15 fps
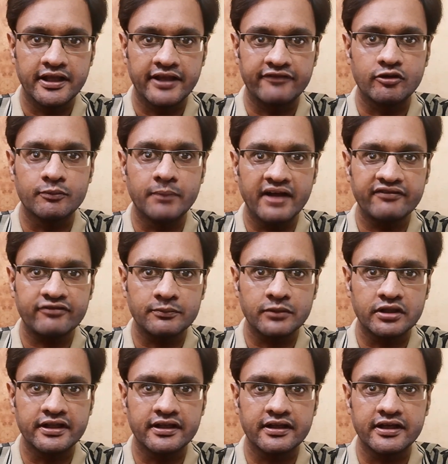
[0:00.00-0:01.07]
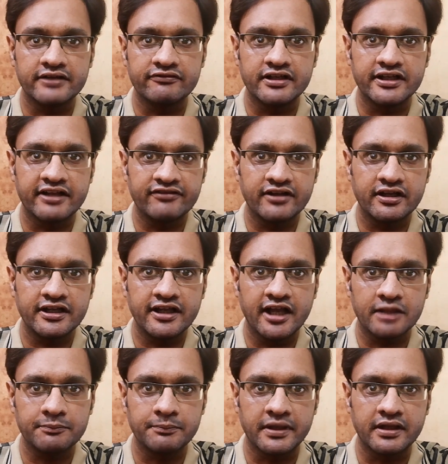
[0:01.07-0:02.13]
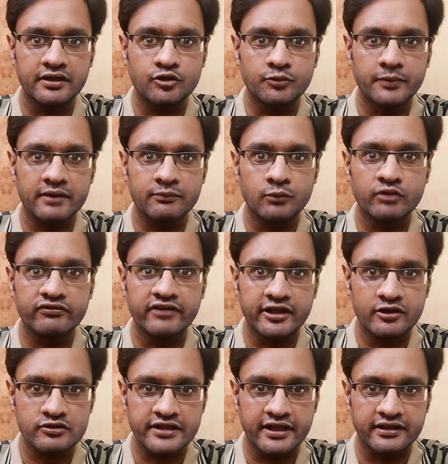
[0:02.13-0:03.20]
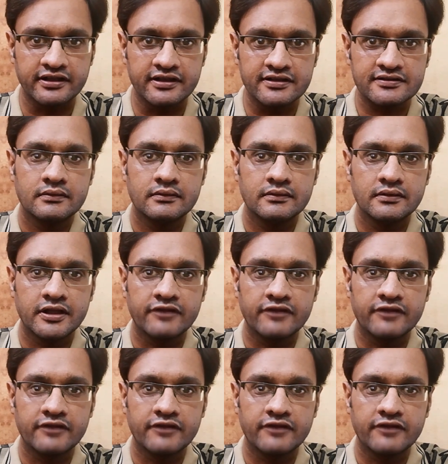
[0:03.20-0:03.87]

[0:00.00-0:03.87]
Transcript: If you buy from the link, it will definitely help me to make more videos like this.